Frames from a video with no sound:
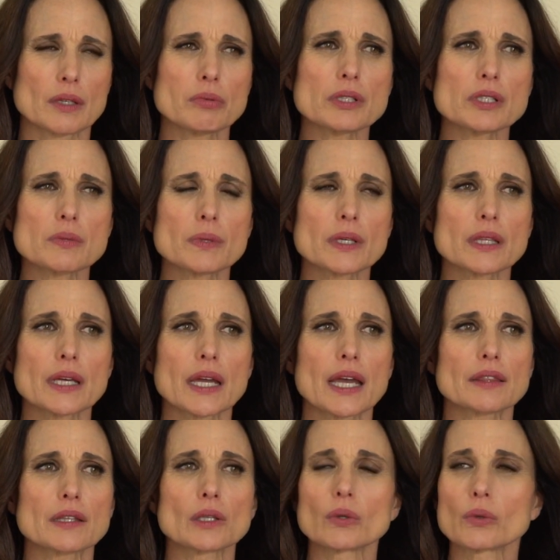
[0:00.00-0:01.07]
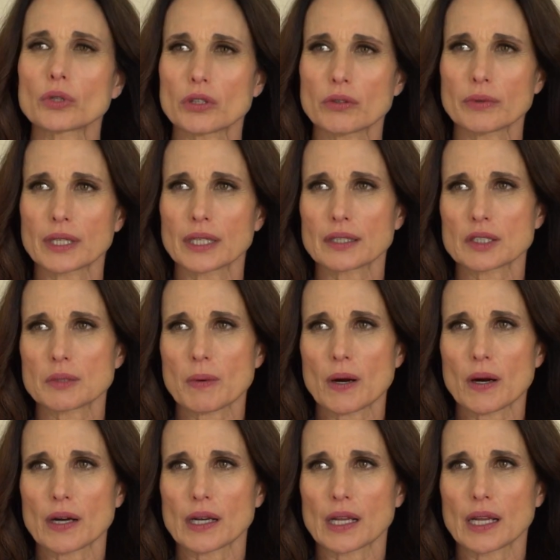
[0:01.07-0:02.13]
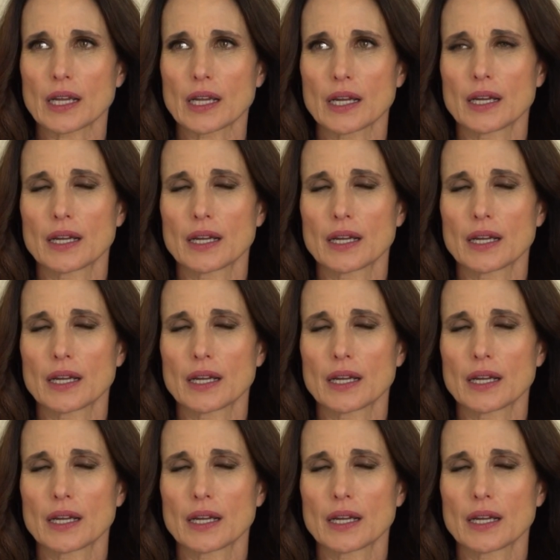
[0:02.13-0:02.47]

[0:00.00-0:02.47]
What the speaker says: it was when they had the Lord of the Rings party,